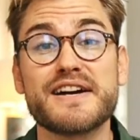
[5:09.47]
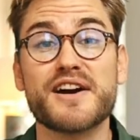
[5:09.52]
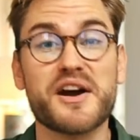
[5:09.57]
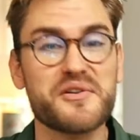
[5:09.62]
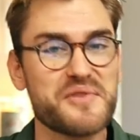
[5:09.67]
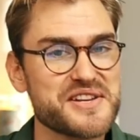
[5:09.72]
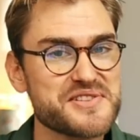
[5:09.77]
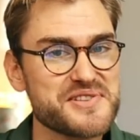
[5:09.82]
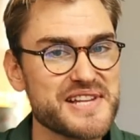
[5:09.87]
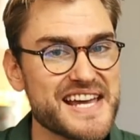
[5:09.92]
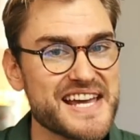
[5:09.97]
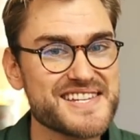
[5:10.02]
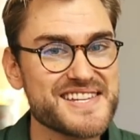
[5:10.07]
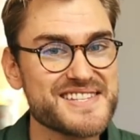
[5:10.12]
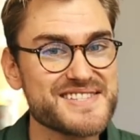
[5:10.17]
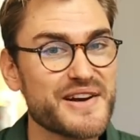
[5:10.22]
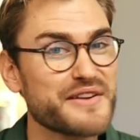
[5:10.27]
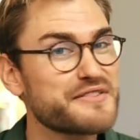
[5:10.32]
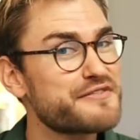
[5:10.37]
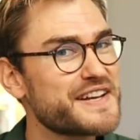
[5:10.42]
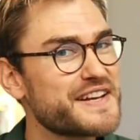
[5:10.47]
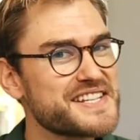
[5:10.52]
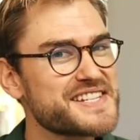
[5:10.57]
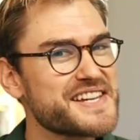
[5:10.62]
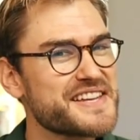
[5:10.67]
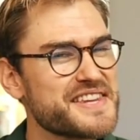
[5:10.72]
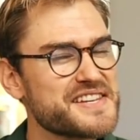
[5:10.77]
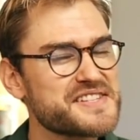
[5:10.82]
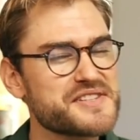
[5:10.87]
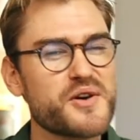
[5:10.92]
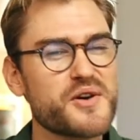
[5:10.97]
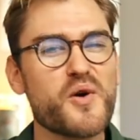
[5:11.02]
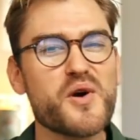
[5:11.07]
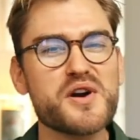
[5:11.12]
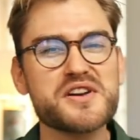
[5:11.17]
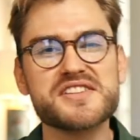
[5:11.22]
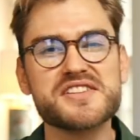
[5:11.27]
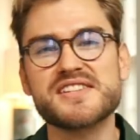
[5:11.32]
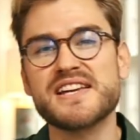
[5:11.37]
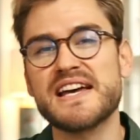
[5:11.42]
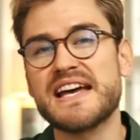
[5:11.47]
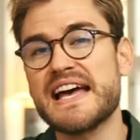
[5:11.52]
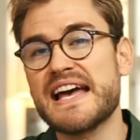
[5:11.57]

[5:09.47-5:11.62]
Congratulations on finishing this course.